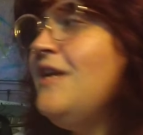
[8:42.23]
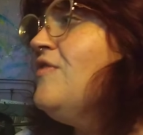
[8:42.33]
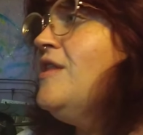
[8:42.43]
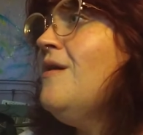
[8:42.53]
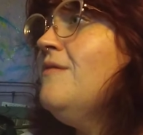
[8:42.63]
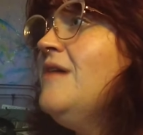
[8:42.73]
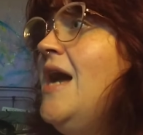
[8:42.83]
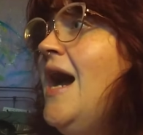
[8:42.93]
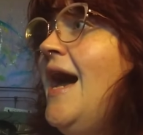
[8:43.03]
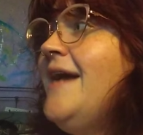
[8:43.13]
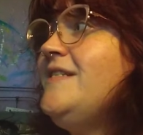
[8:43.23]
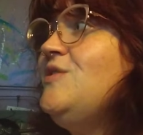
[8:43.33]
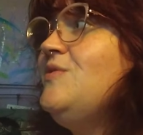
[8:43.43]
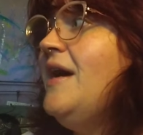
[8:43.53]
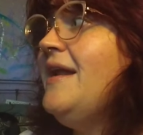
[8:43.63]
Even though I
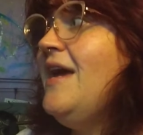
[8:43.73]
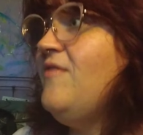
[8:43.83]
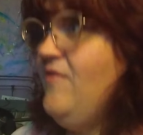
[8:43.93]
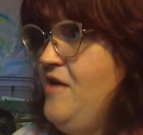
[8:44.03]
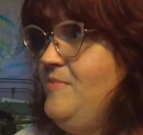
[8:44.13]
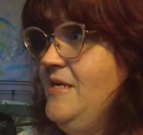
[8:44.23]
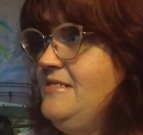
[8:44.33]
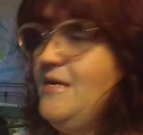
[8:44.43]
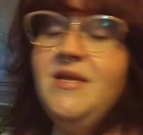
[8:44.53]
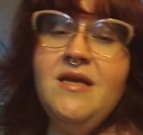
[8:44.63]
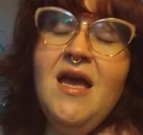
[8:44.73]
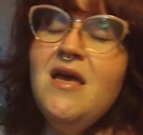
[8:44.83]
do not have a fireplace. I mean,